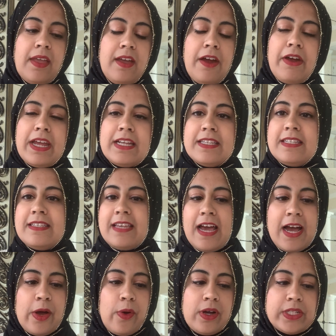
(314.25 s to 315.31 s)
All right,
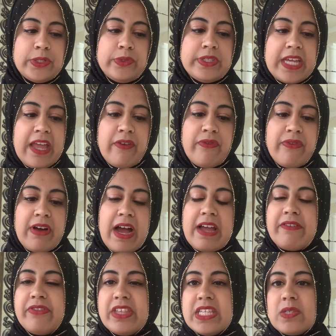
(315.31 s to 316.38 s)
now on to day
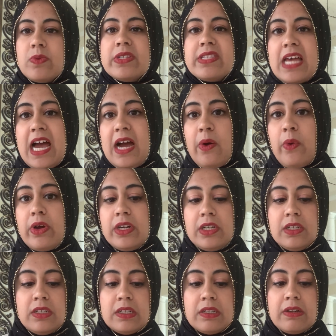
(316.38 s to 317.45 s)
5. This was
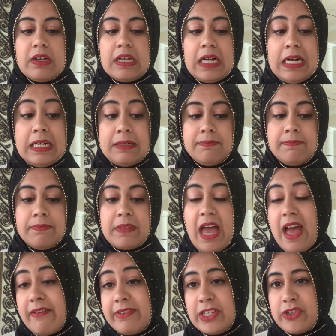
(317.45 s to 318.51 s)
our
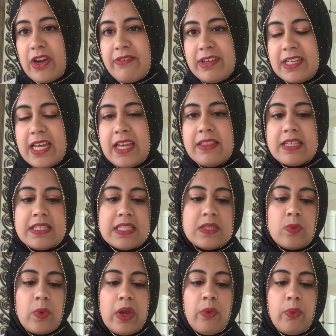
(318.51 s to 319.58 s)
heavy driving day. This is
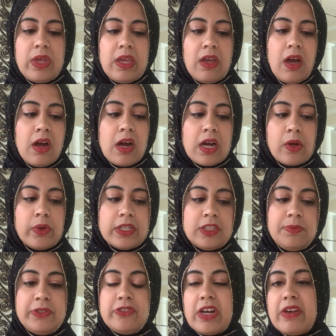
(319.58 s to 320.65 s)
when we are going to
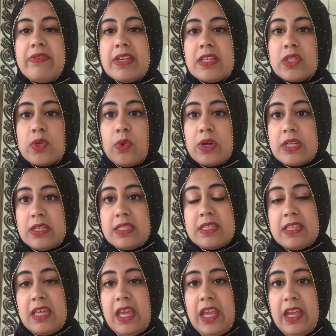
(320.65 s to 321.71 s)
be driving towards
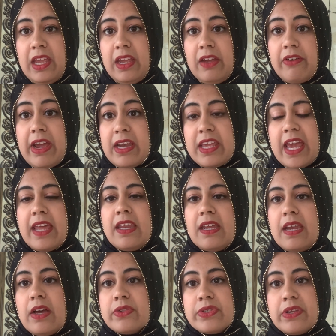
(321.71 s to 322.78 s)
the Grand Canyon
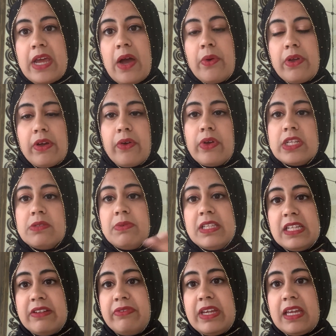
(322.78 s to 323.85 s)
now. So now we are going to be
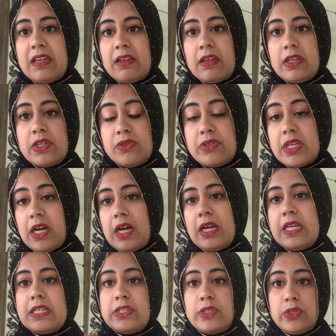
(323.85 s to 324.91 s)
leaving Utah
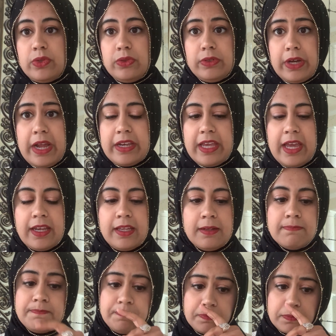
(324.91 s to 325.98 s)
into Grand Canyon.